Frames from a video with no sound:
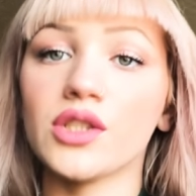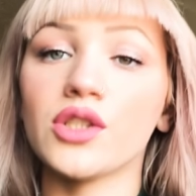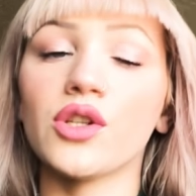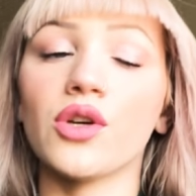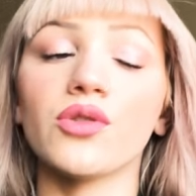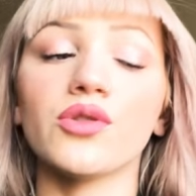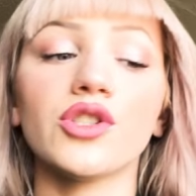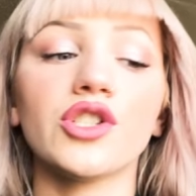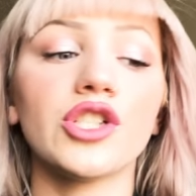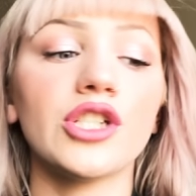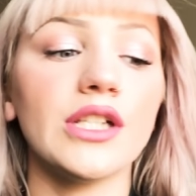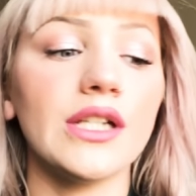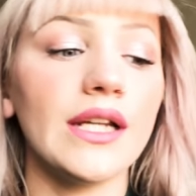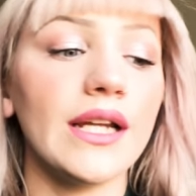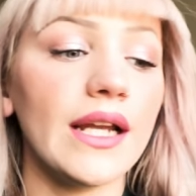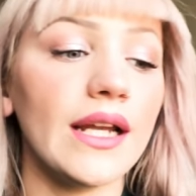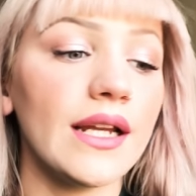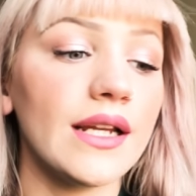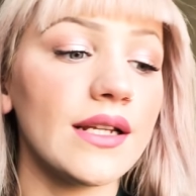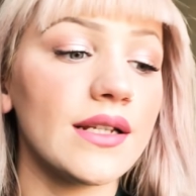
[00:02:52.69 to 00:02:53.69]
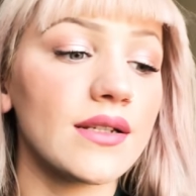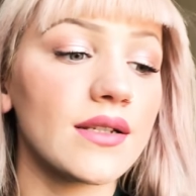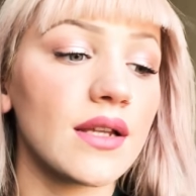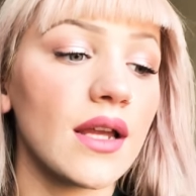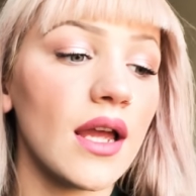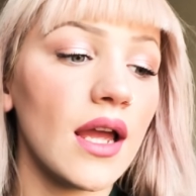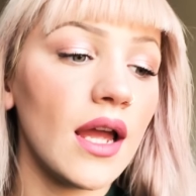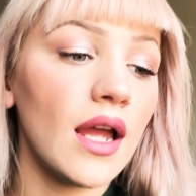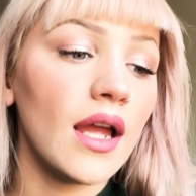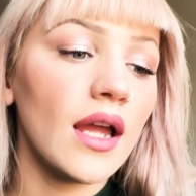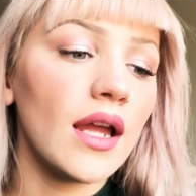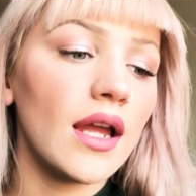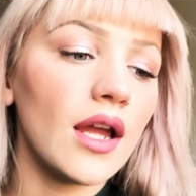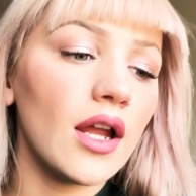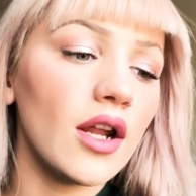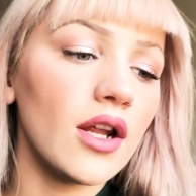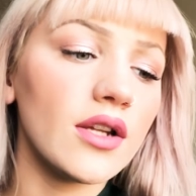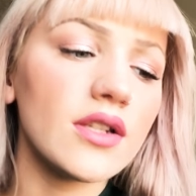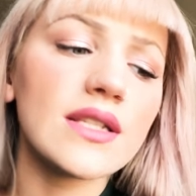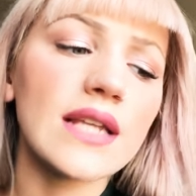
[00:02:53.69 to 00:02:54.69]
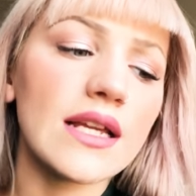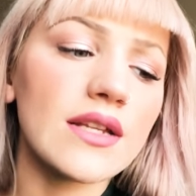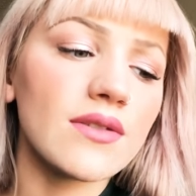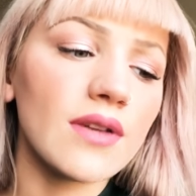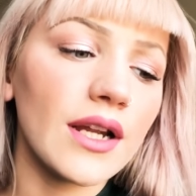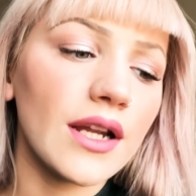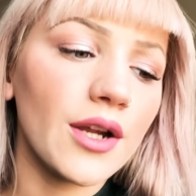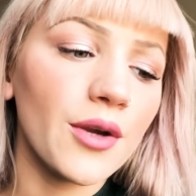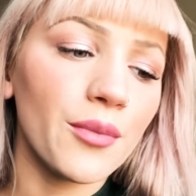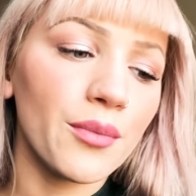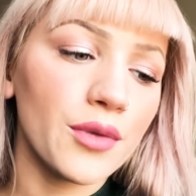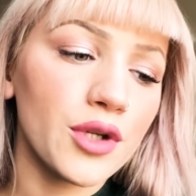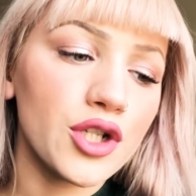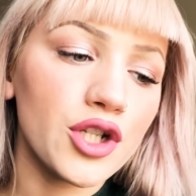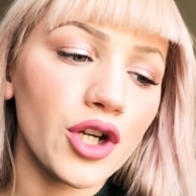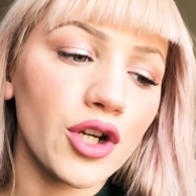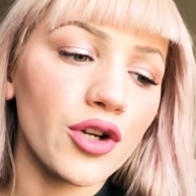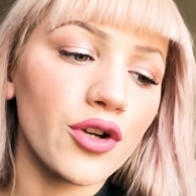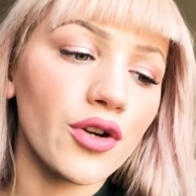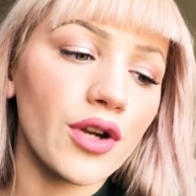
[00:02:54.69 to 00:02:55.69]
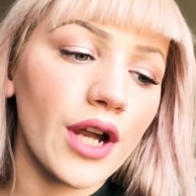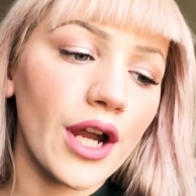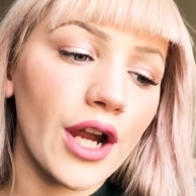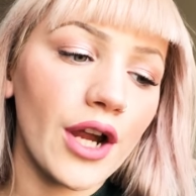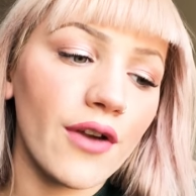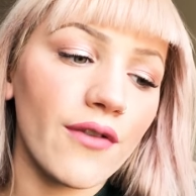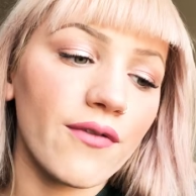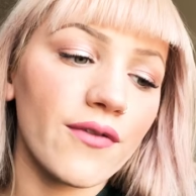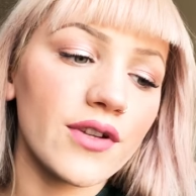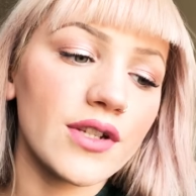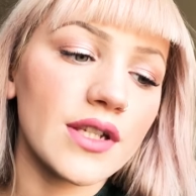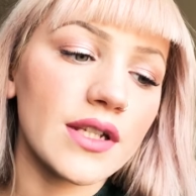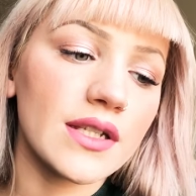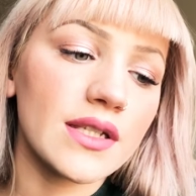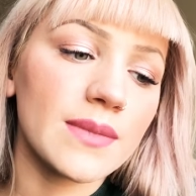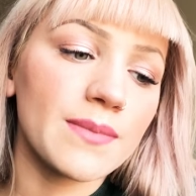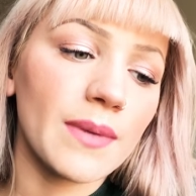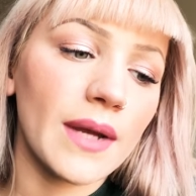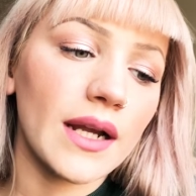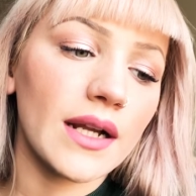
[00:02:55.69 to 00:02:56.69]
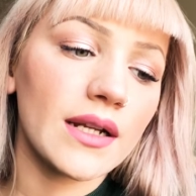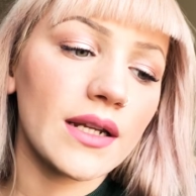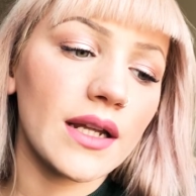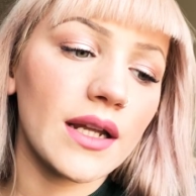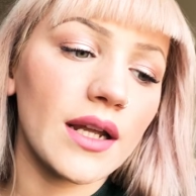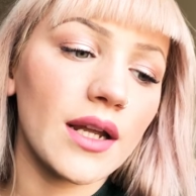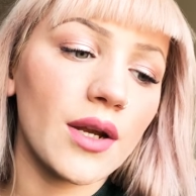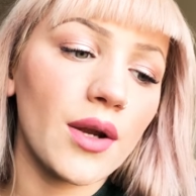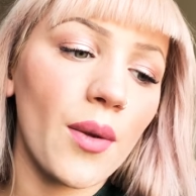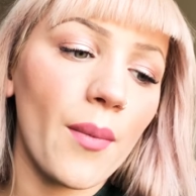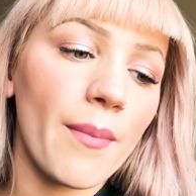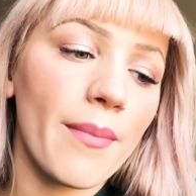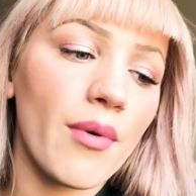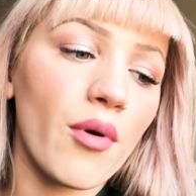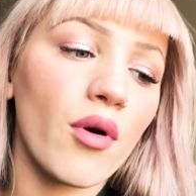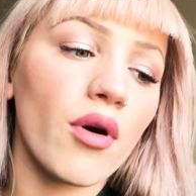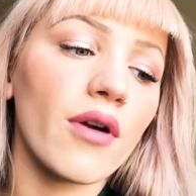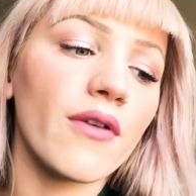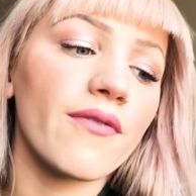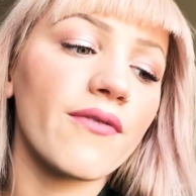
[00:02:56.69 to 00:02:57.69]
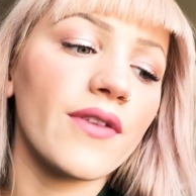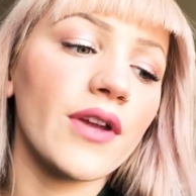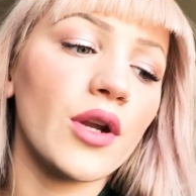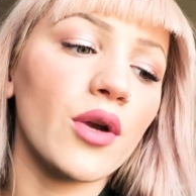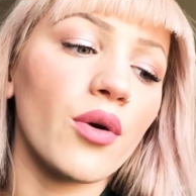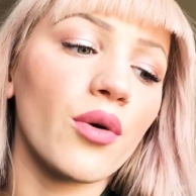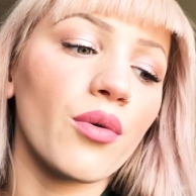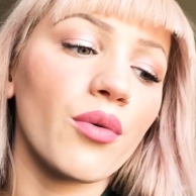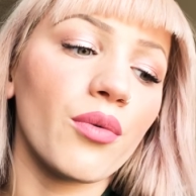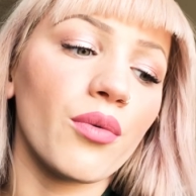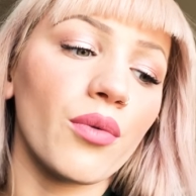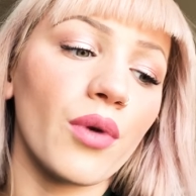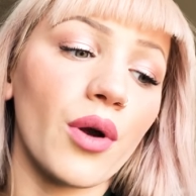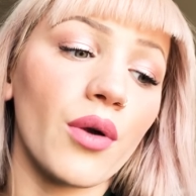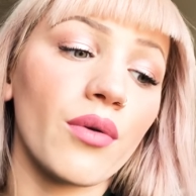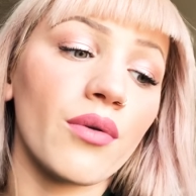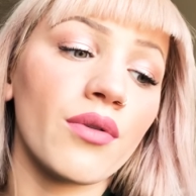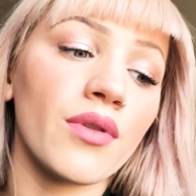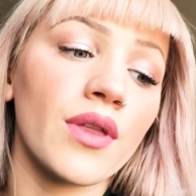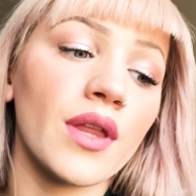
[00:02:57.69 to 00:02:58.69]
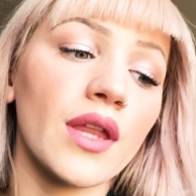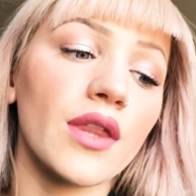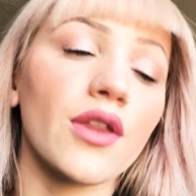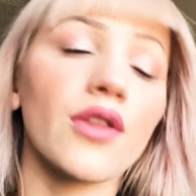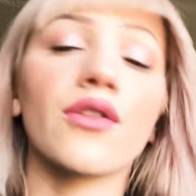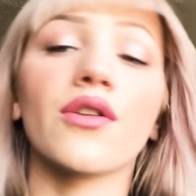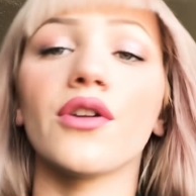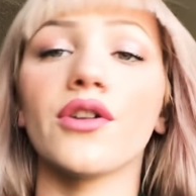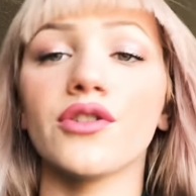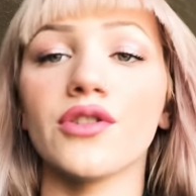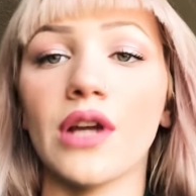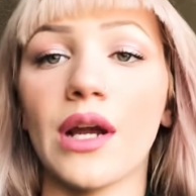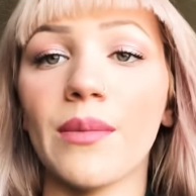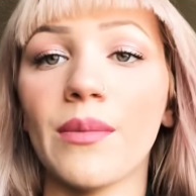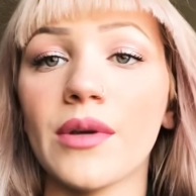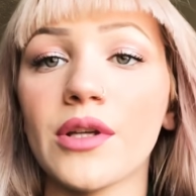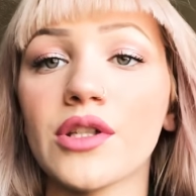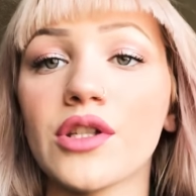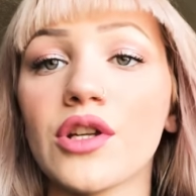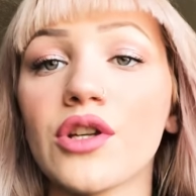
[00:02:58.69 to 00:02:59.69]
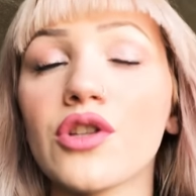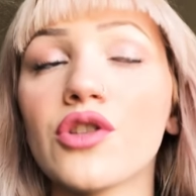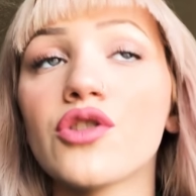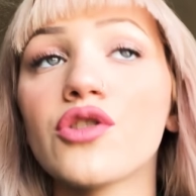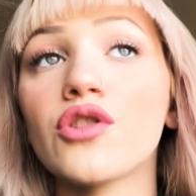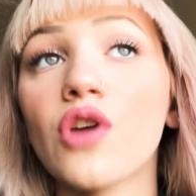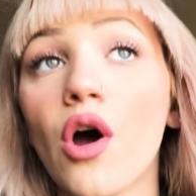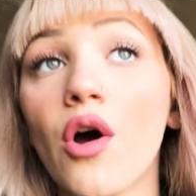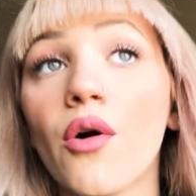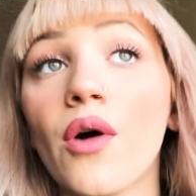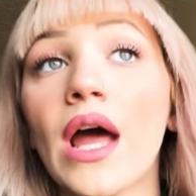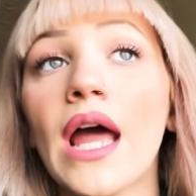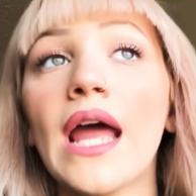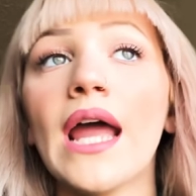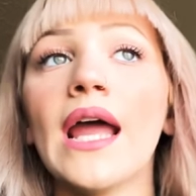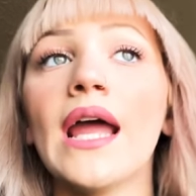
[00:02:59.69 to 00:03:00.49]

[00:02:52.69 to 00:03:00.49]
So she is it says right here maternal care for suspected poor fetal growth in the third trimester. So